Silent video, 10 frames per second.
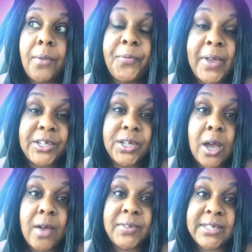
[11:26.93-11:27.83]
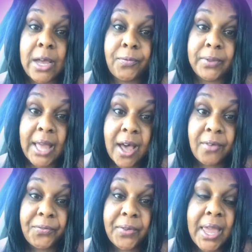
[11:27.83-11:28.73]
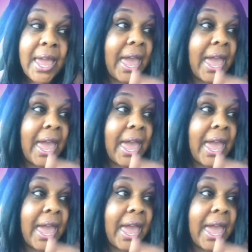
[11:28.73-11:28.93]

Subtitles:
venture of self-love